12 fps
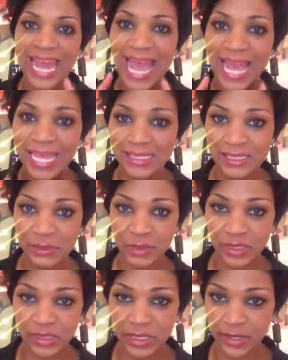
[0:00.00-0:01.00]
has to
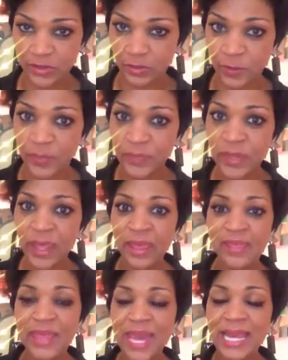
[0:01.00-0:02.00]
be scheduled.
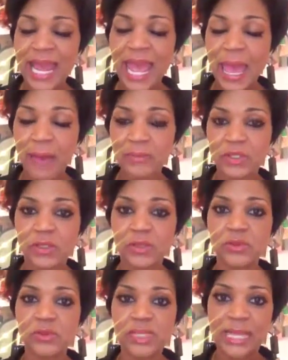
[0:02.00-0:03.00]
That
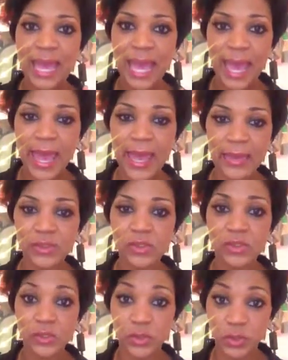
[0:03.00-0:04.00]
absolutely
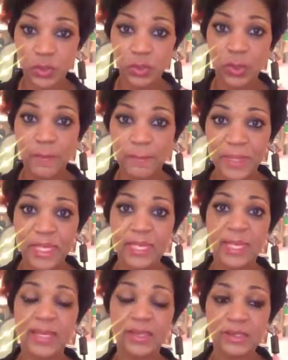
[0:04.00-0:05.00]
has to
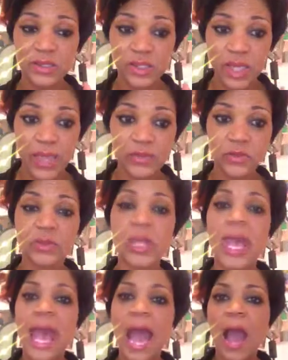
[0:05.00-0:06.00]
be scheduled.
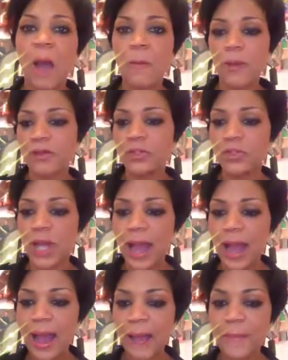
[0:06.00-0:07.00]
How much
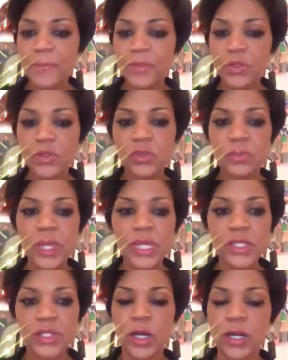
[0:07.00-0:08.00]
time you
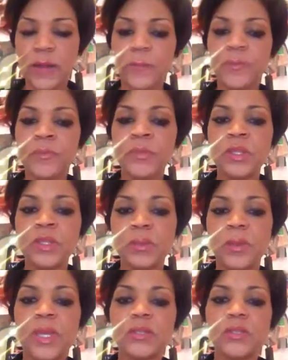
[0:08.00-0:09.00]
spend on it
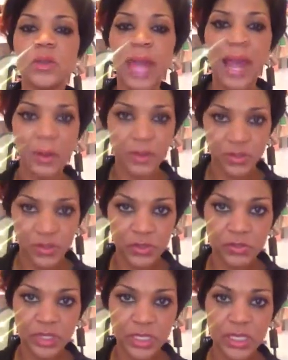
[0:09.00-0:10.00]
depends on how much
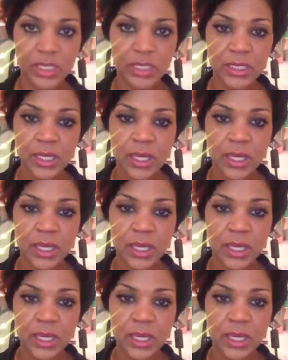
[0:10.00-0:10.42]
you need